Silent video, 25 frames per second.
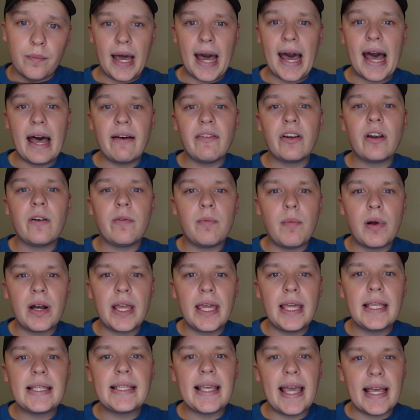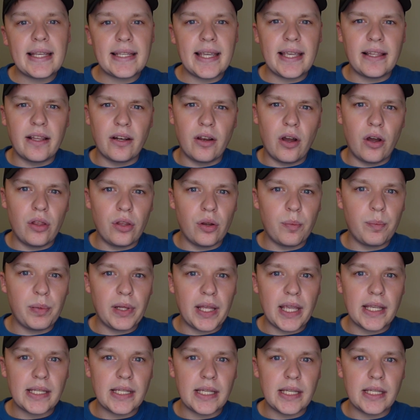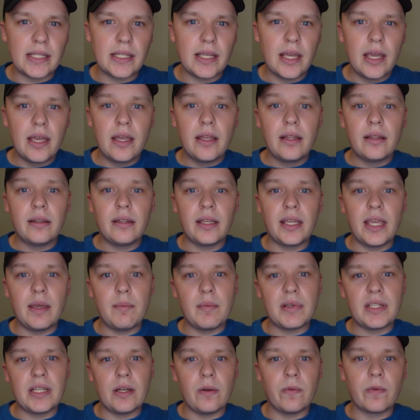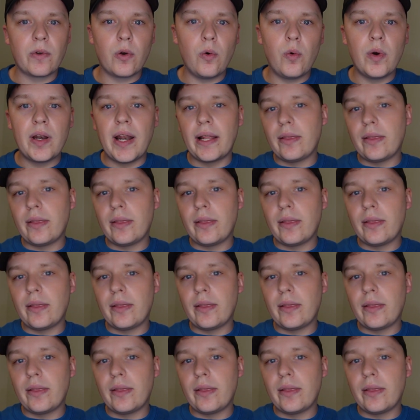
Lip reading: I have enough money set aside in other places to keep myself going.